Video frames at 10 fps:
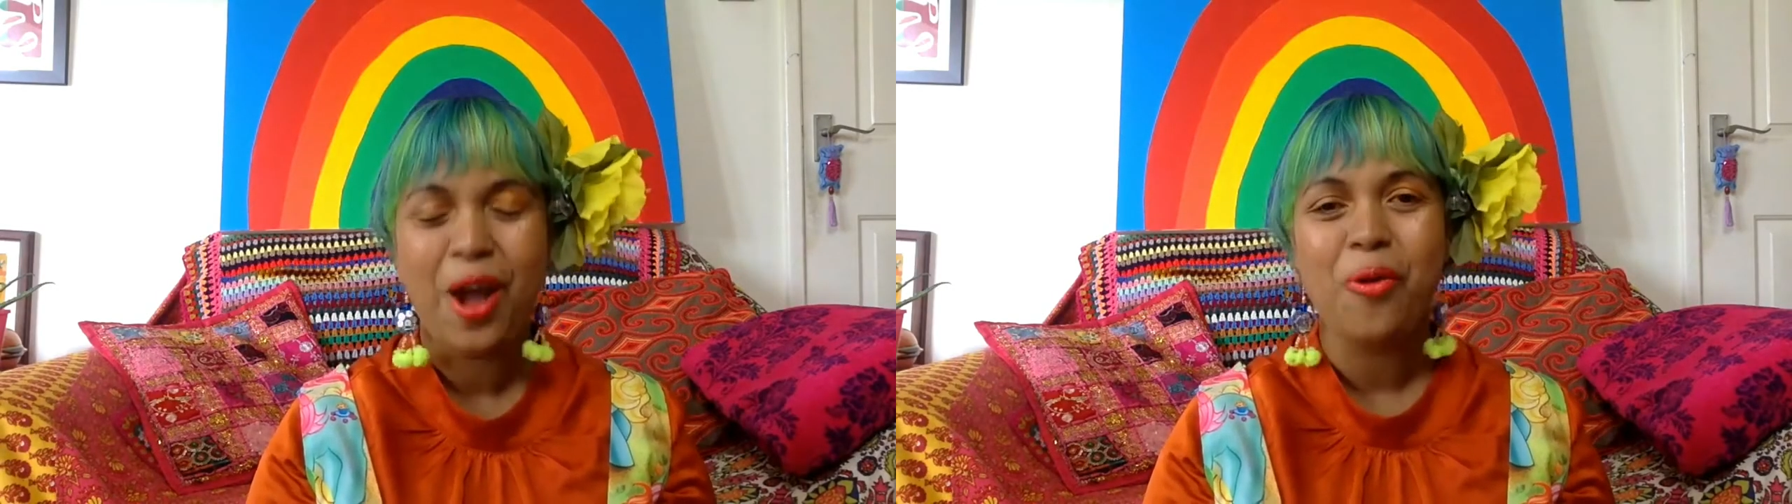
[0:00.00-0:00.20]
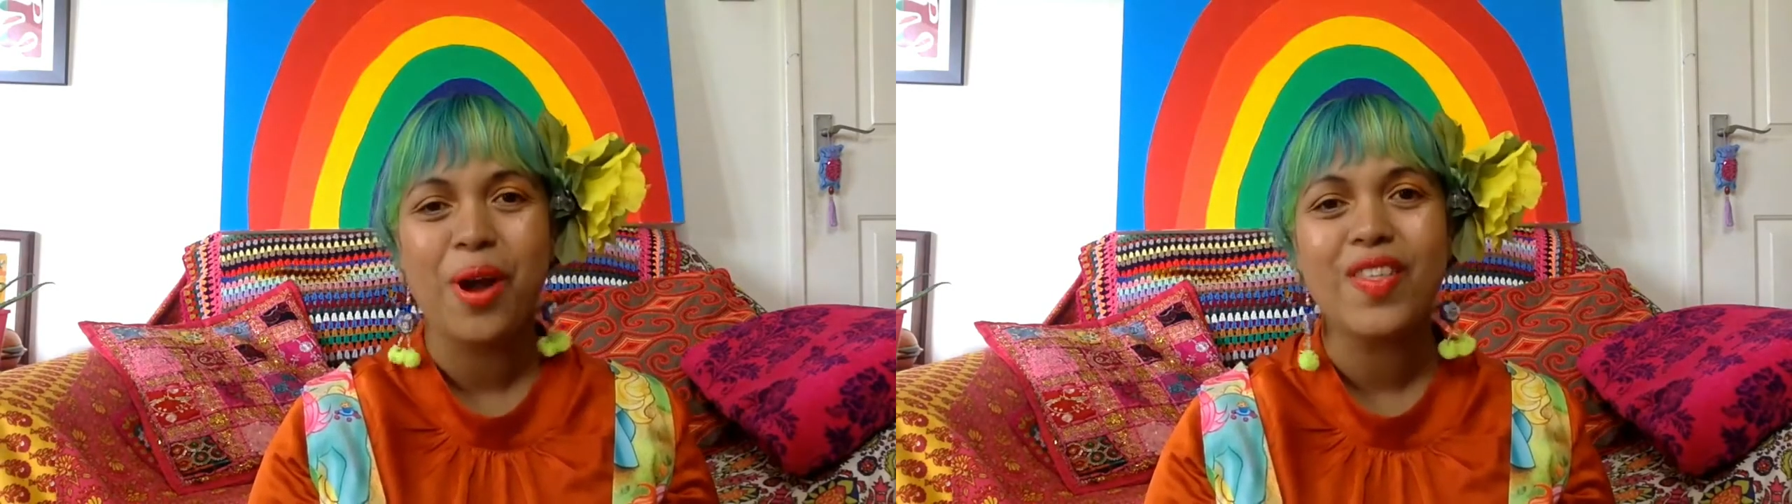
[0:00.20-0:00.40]

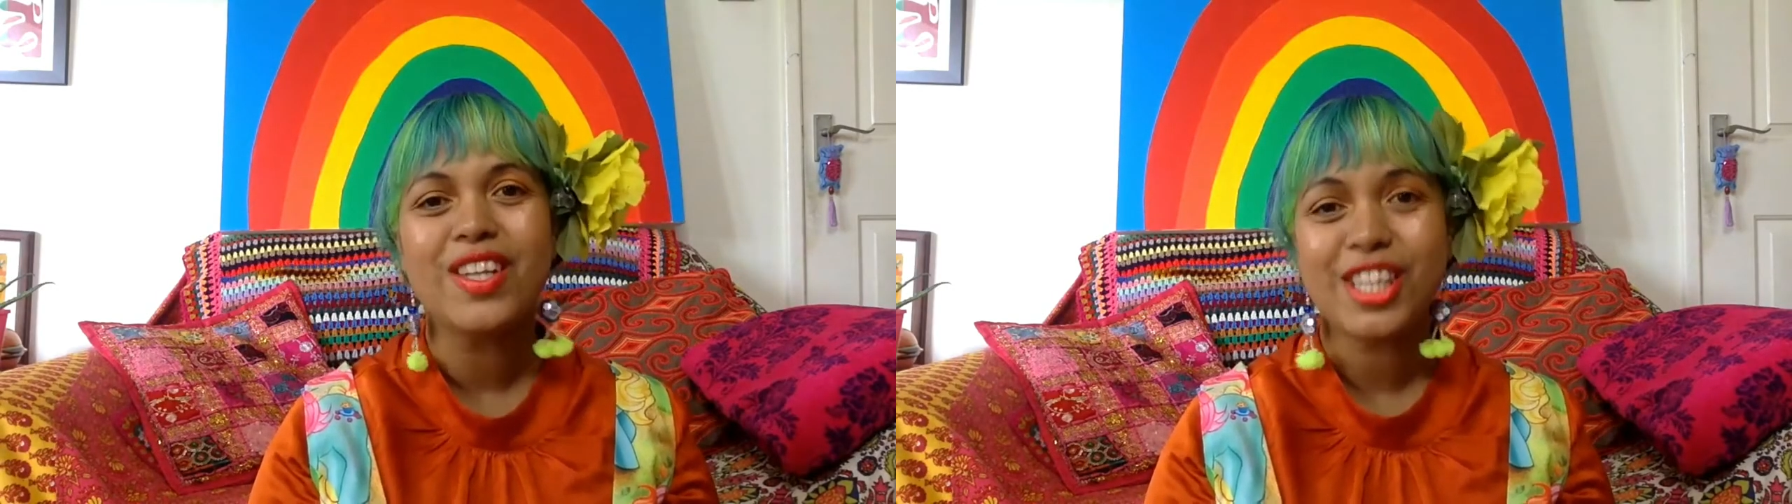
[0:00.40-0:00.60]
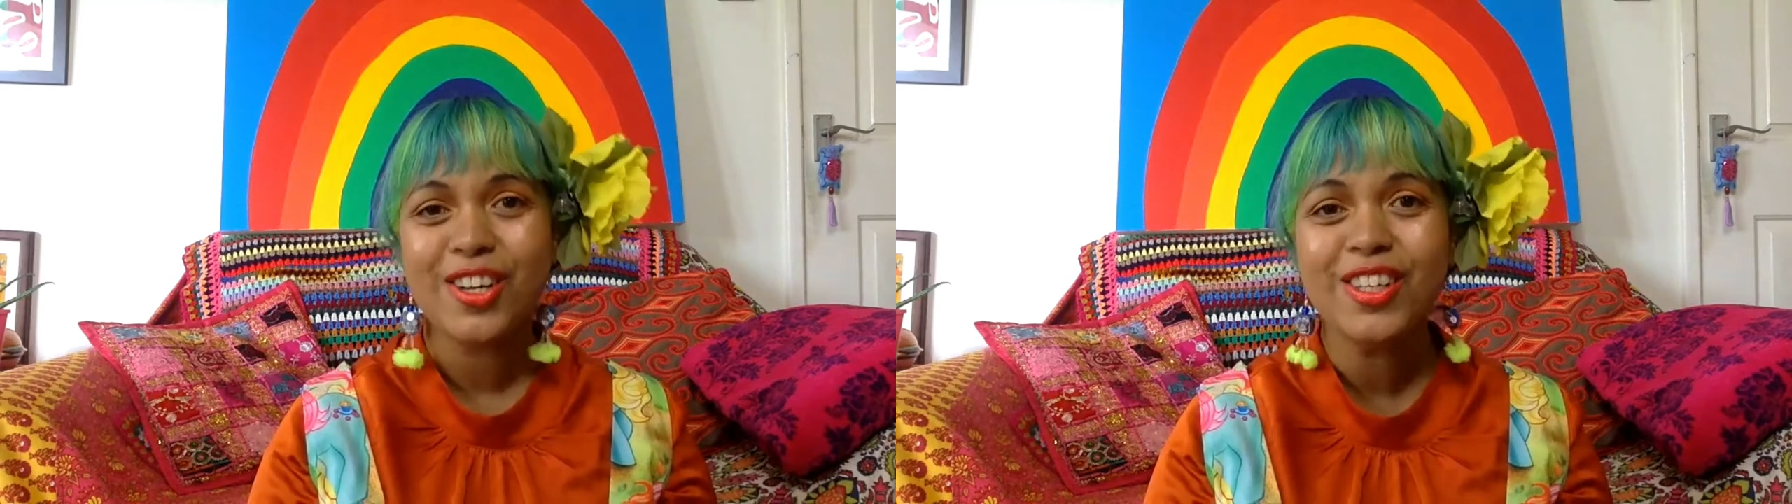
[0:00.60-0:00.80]
with
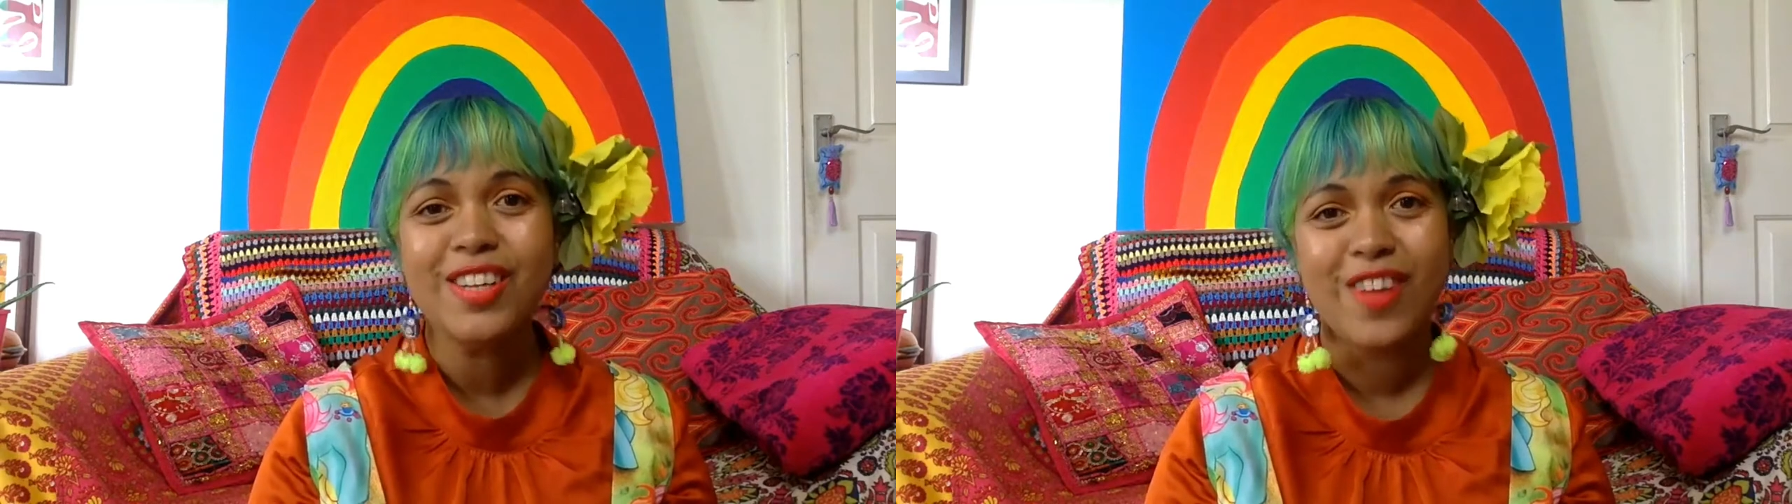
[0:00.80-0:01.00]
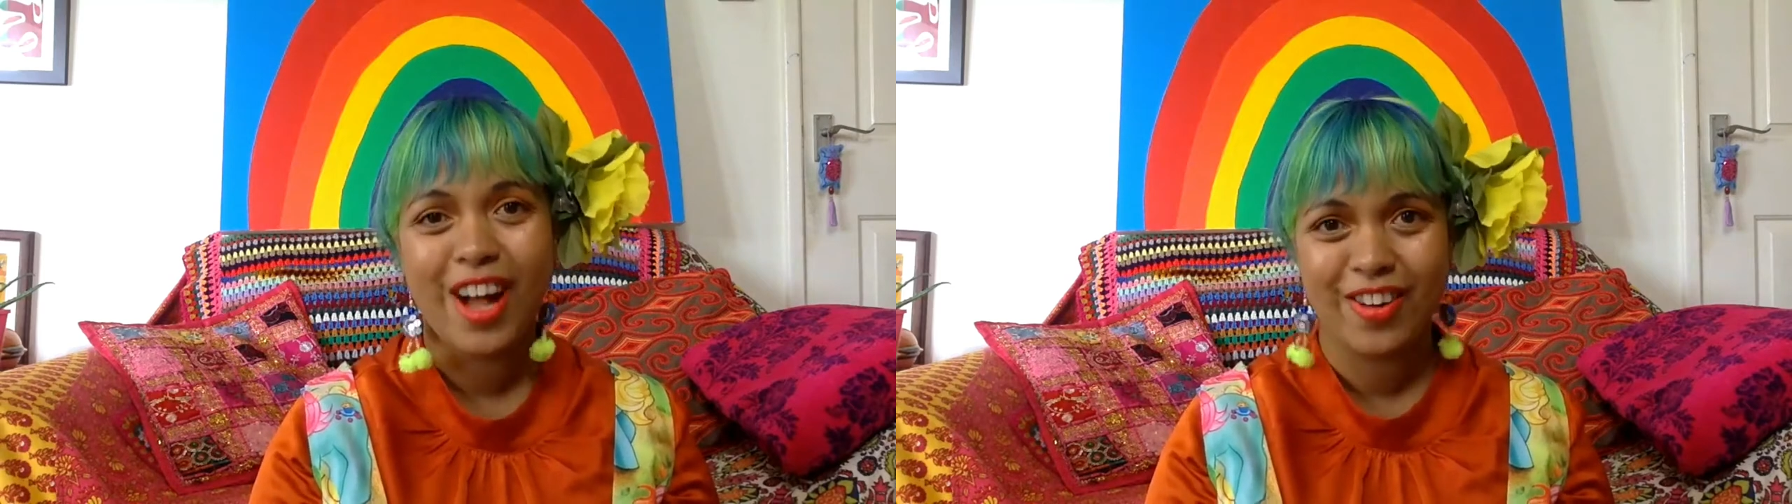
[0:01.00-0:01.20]
Jylle
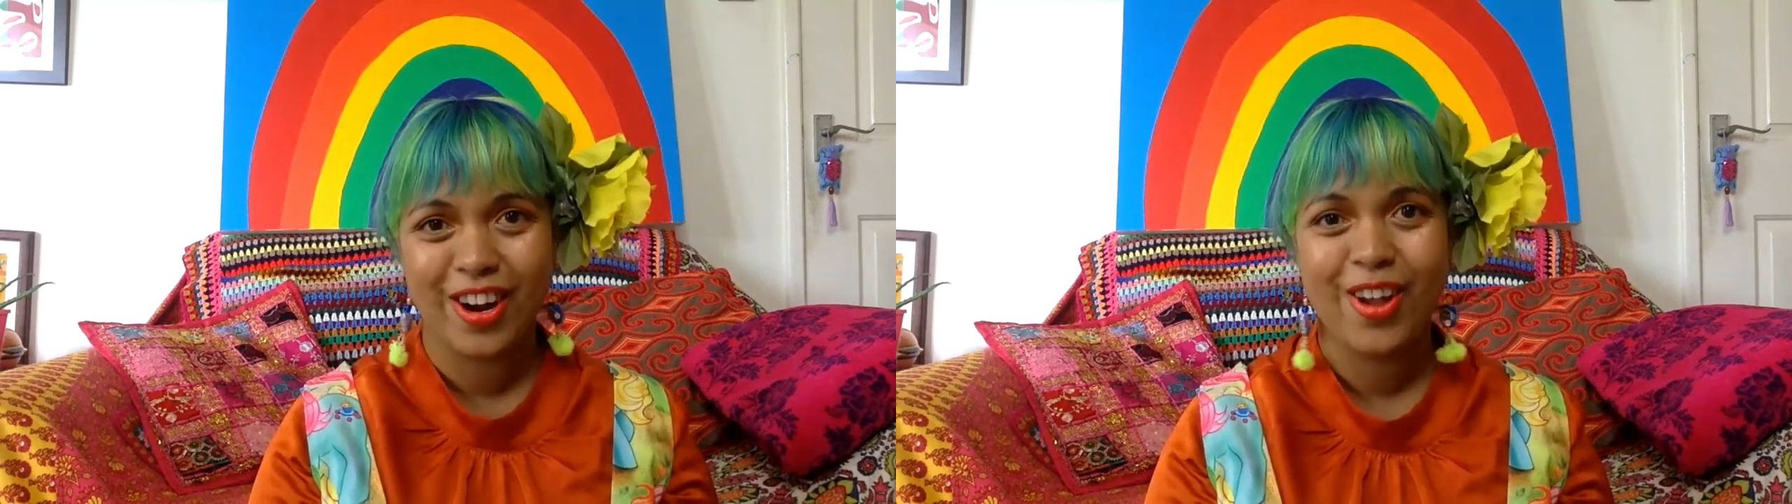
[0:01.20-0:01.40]
Navarro,